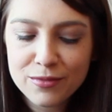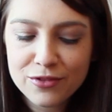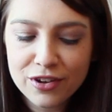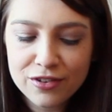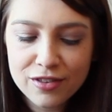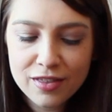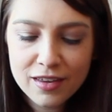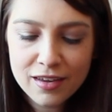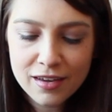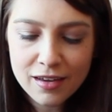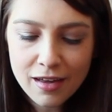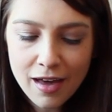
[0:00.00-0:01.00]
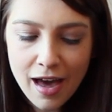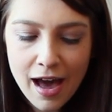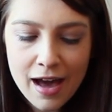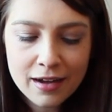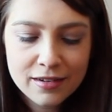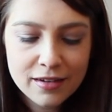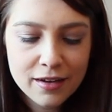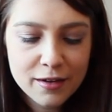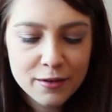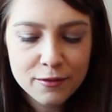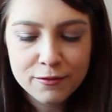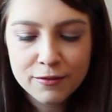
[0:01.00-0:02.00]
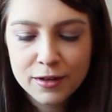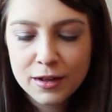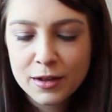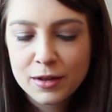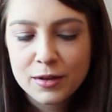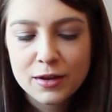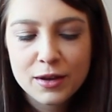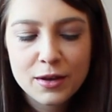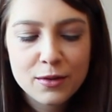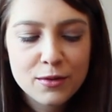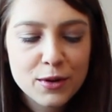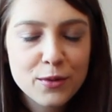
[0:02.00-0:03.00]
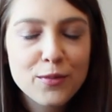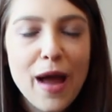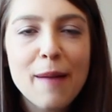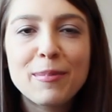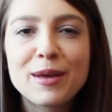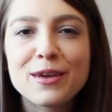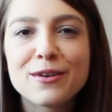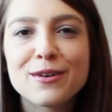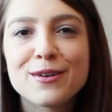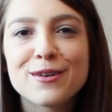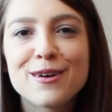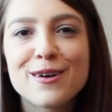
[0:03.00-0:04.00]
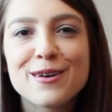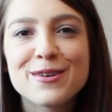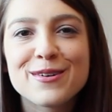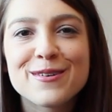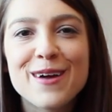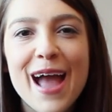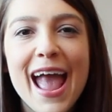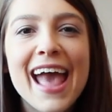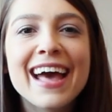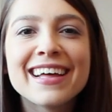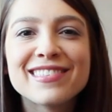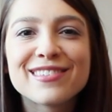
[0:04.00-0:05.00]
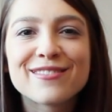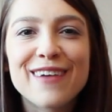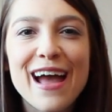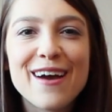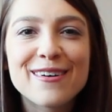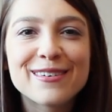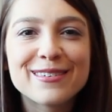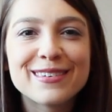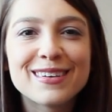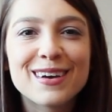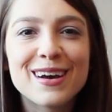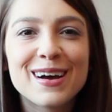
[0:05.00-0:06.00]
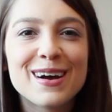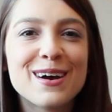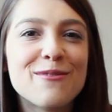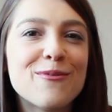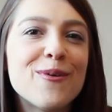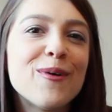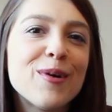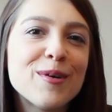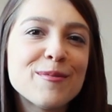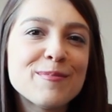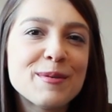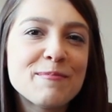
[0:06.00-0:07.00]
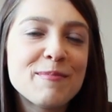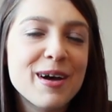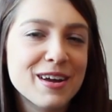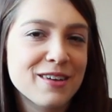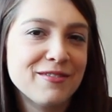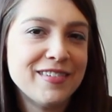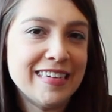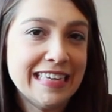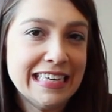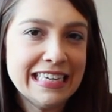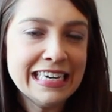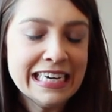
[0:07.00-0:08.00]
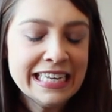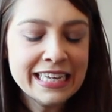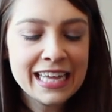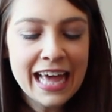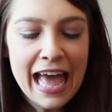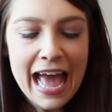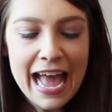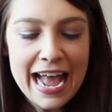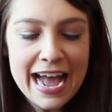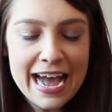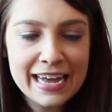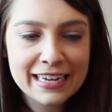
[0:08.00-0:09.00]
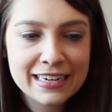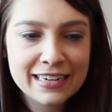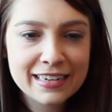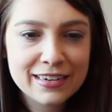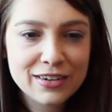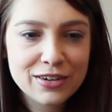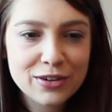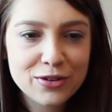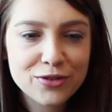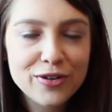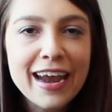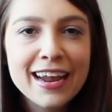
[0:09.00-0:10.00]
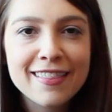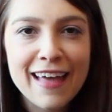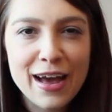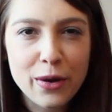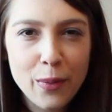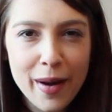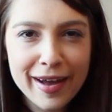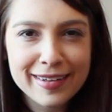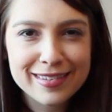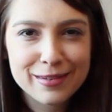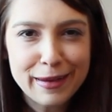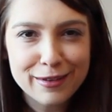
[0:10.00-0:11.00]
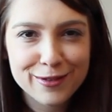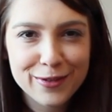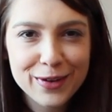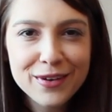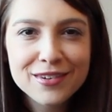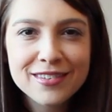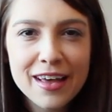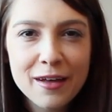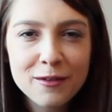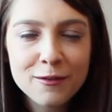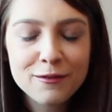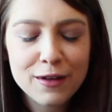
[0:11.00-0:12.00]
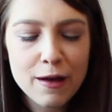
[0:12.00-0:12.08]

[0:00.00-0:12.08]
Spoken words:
Just the act of, wrapping your hands around a warm mug of tea and creating that quiet space for yourself,